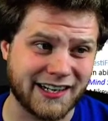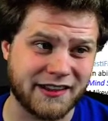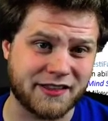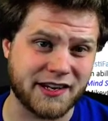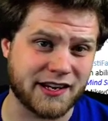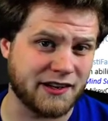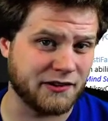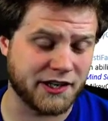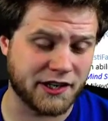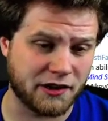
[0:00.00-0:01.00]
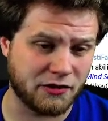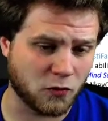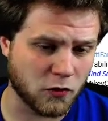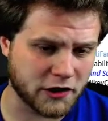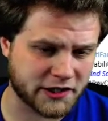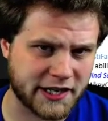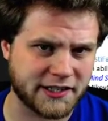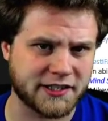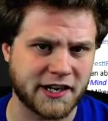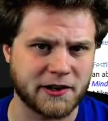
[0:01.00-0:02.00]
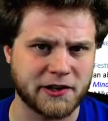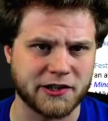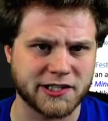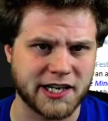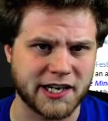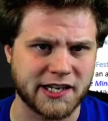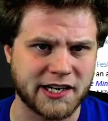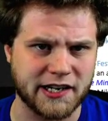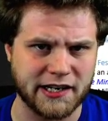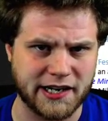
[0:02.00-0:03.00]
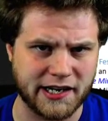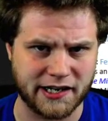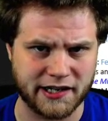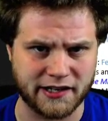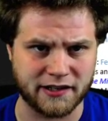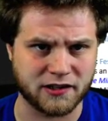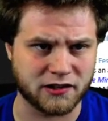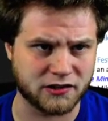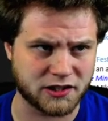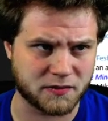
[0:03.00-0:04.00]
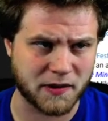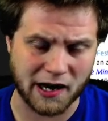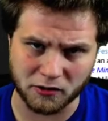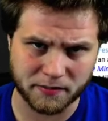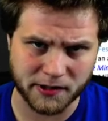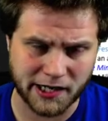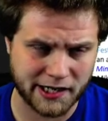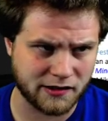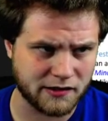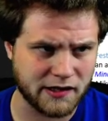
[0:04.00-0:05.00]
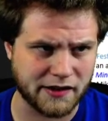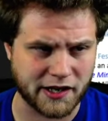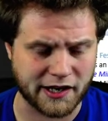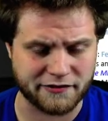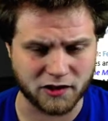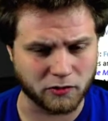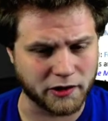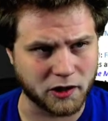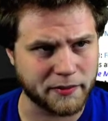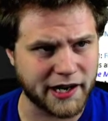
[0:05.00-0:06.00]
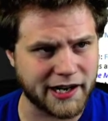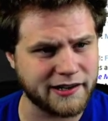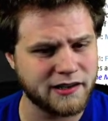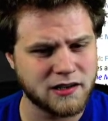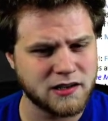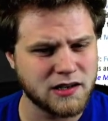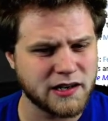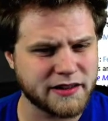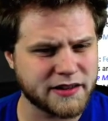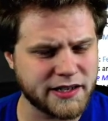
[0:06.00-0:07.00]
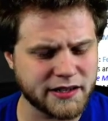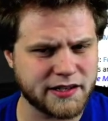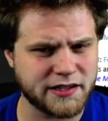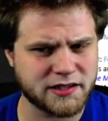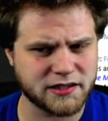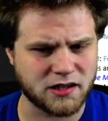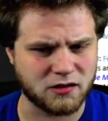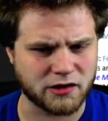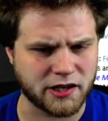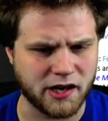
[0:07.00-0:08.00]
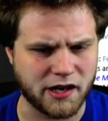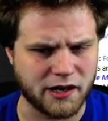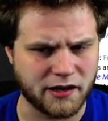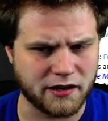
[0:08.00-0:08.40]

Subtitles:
I think, you know, the worst case scenario is they get a Urza's power plant, and then I feel real bad. I think this is okay.